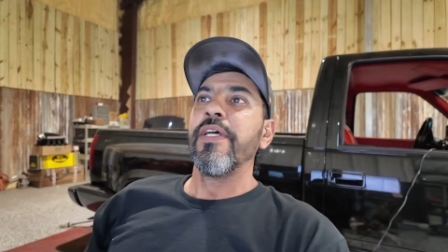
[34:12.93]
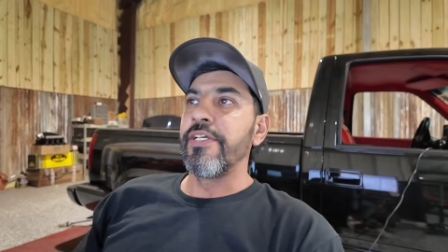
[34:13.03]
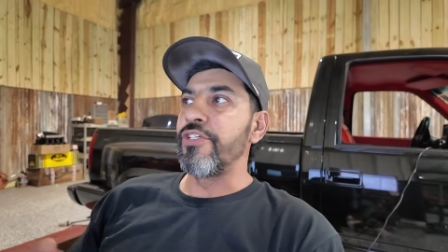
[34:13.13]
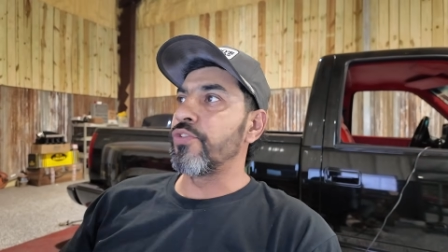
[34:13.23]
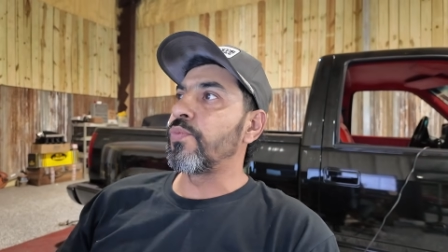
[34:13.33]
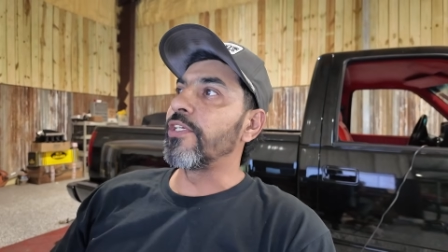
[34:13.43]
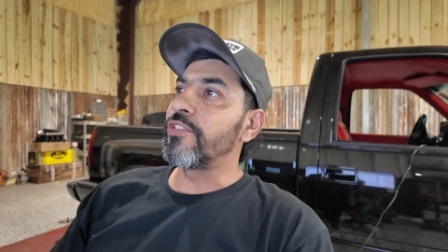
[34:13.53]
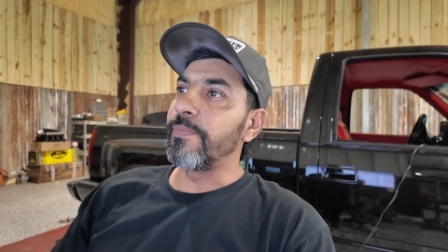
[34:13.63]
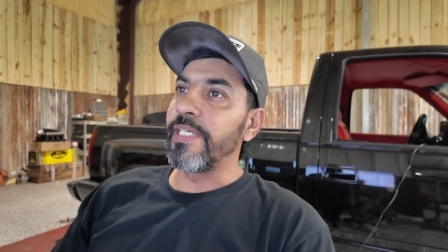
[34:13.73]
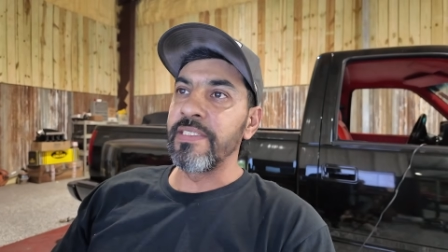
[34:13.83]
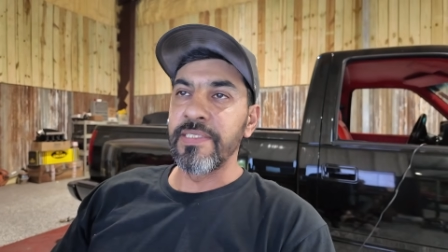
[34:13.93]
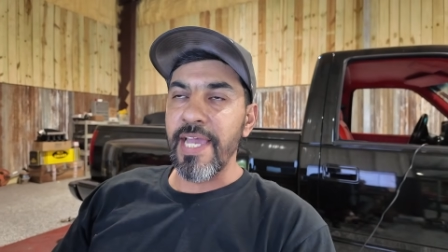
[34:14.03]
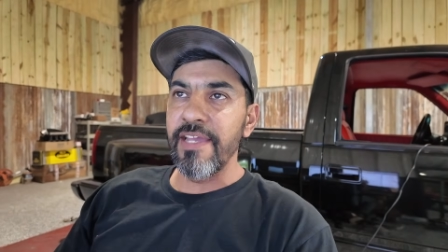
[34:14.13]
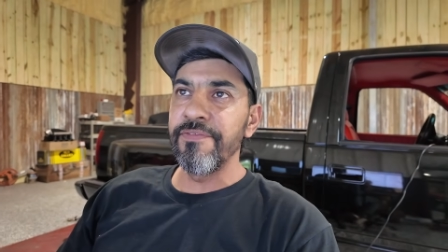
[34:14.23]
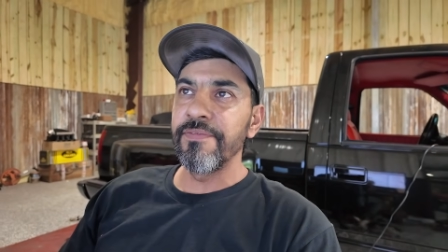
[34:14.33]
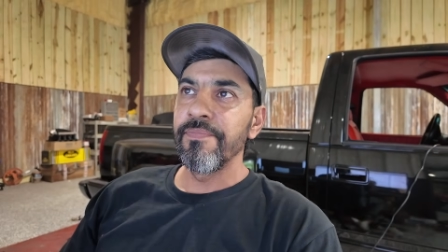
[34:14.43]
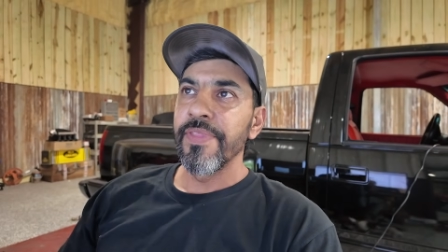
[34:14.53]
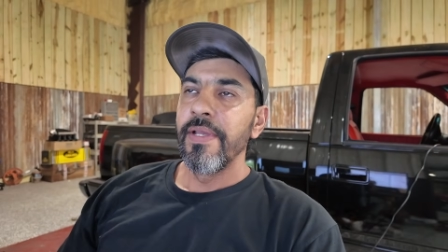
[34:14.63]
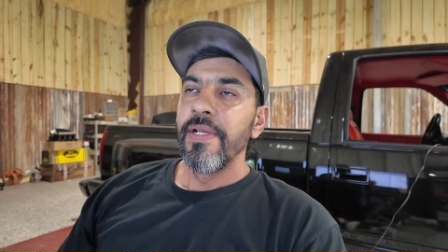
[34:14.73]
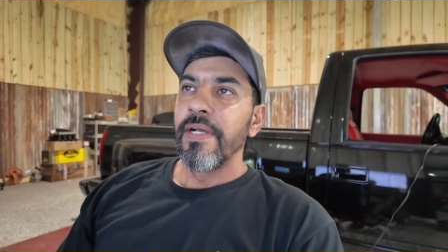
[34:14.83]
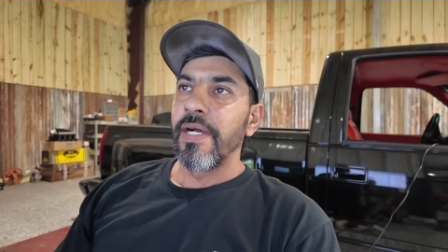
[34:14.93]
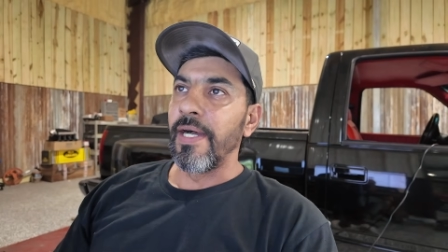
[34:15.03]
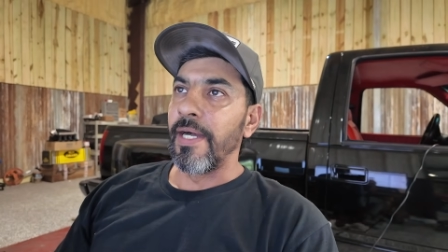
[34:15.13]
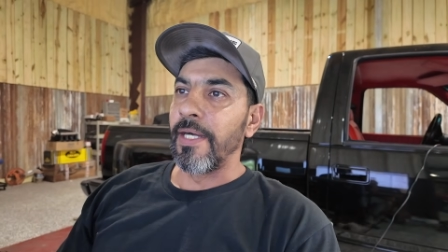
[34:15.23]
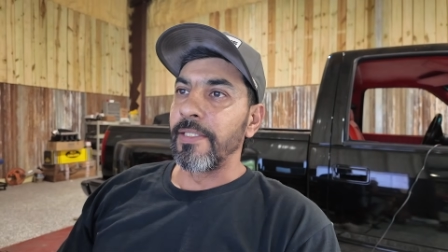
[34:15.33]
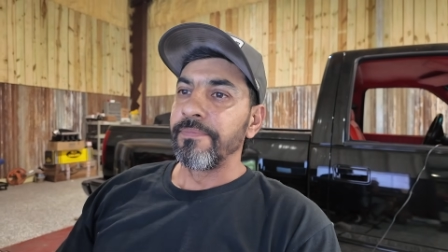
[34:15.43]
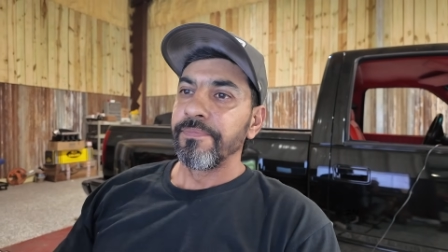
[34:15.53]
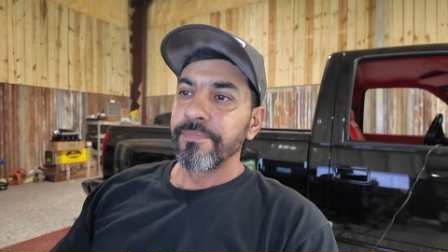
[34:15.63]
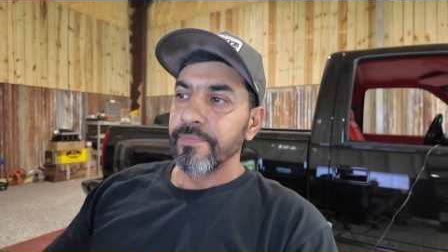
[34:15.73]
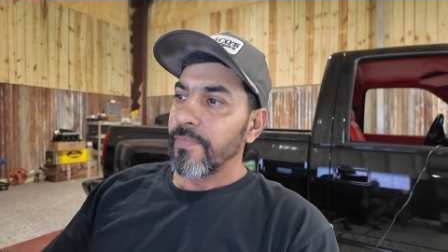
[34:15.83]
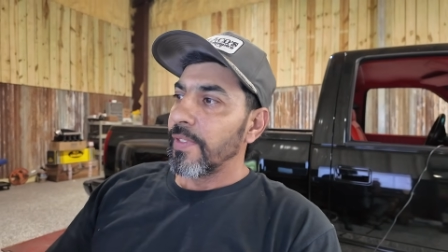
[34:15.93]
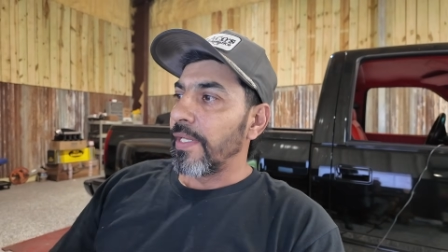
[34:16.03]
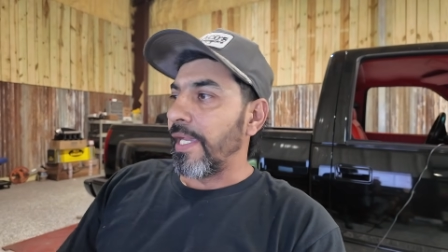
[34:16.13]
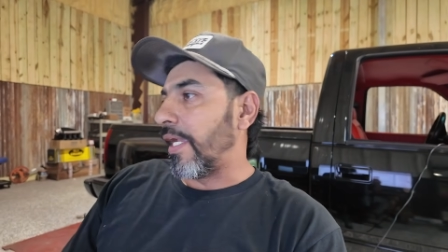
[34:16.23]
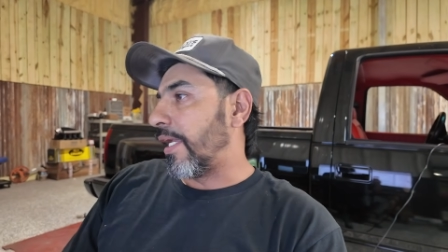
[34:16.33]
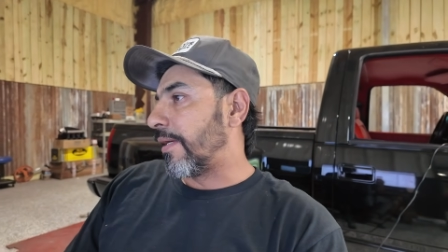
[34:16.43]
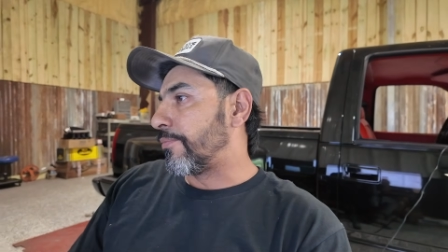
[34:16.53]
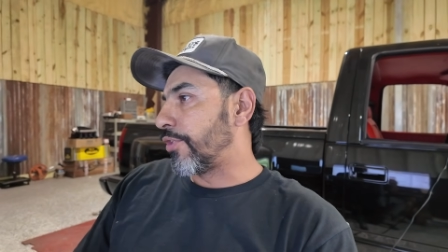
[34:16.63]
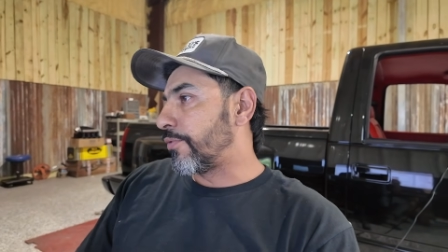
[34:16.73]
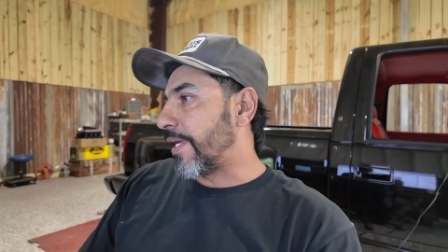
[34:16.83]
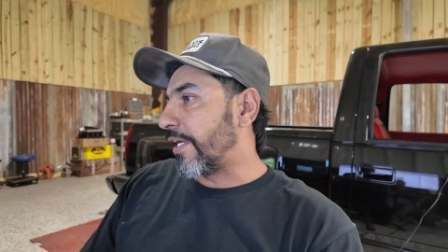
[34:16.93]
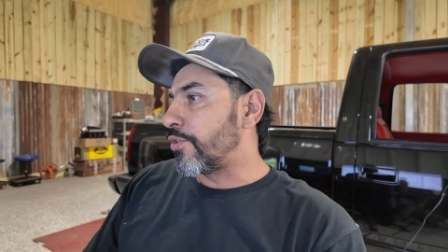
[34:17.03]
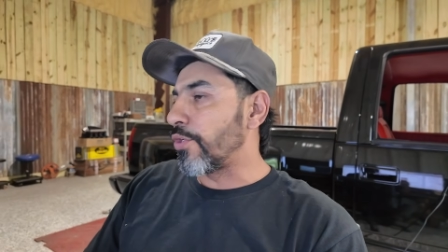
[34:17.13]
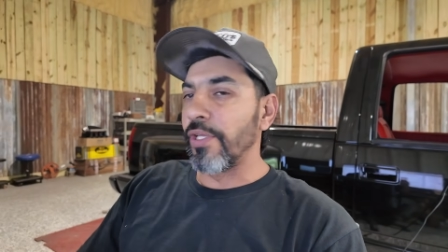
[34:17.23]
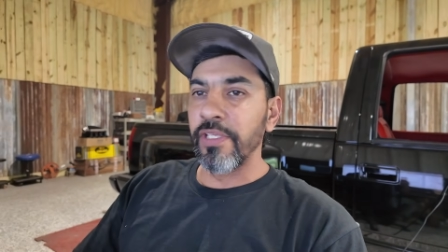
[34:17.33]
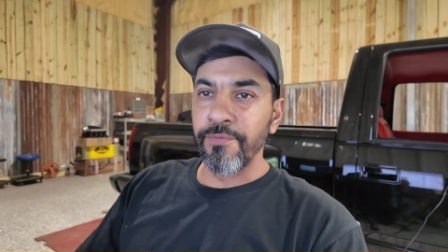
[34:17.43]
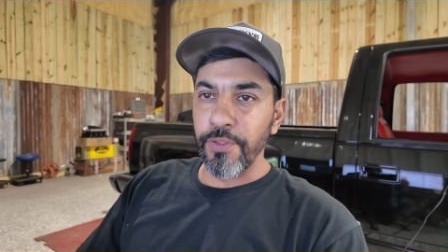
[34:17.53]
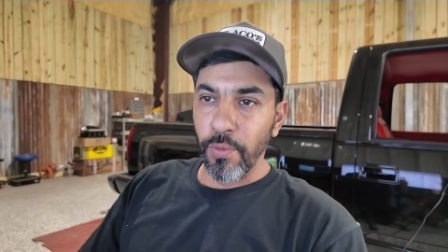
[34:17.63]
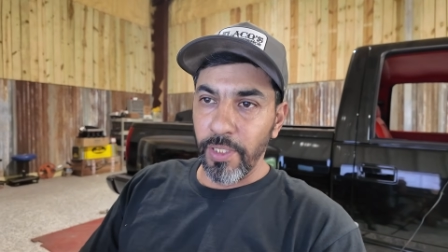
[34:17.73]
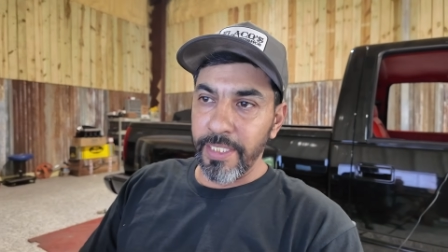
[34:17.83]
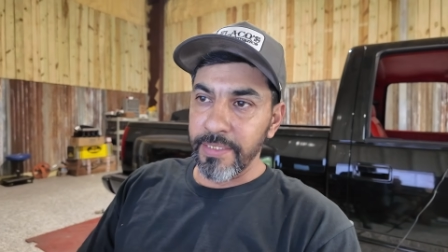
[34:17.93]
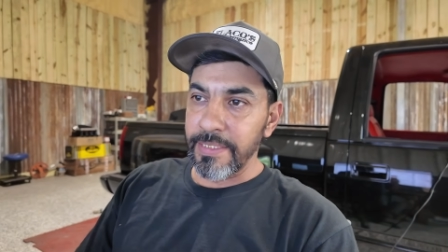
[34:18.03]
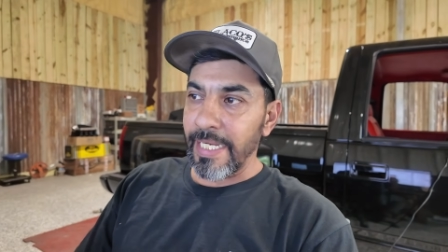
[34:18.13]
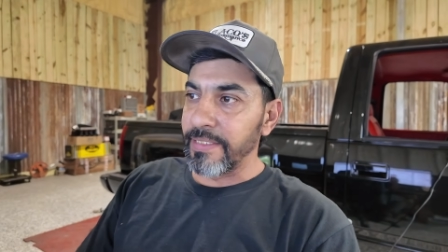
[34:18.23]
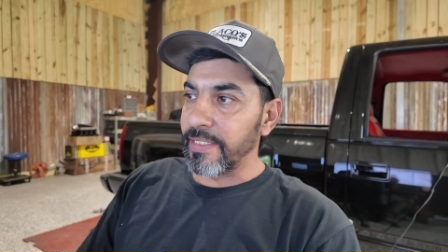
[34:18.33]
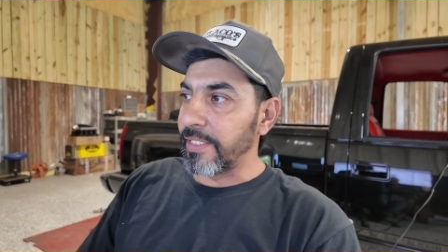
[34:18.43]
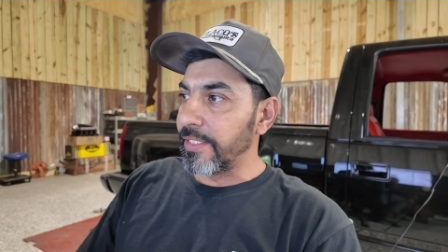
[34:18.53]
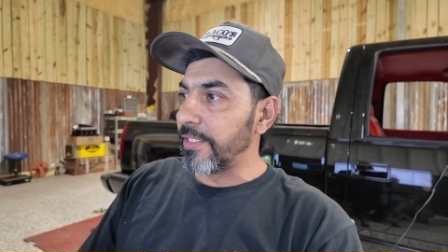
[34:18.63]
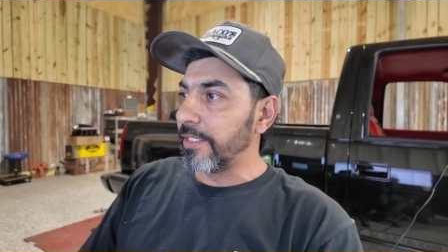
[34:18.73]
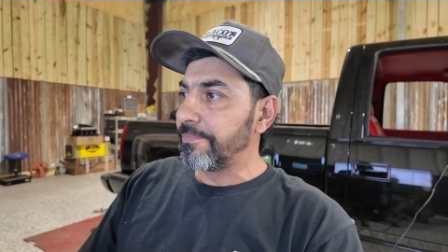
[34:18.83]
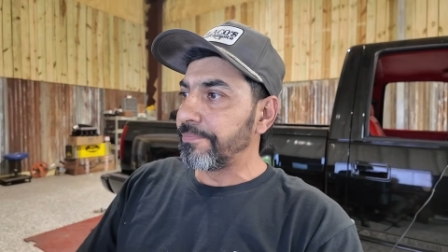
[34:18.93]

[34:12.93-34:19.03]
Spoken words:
He just wants to be safe, and I'm just making sure that the fueling is nice and good.